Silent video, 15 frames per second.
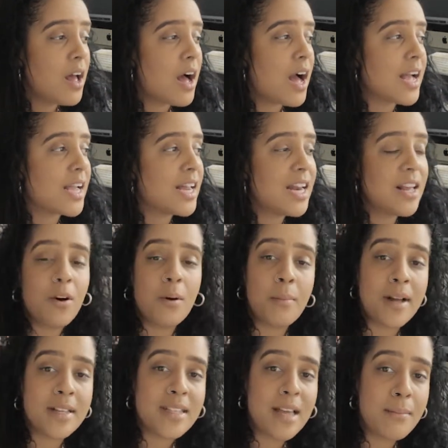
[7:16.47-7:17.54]
I click on
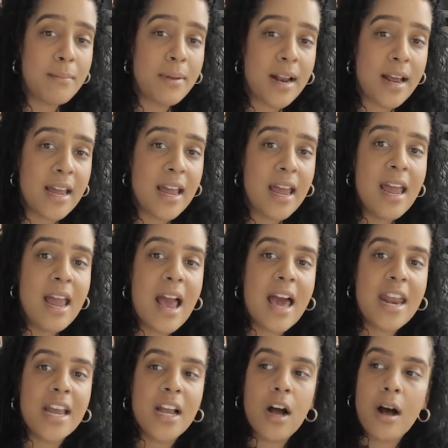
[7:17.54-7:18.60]
my template
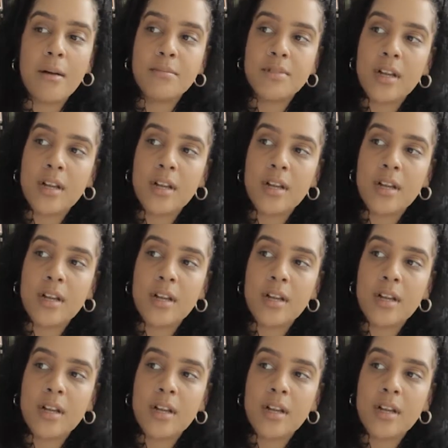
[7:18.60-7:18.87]
and it comes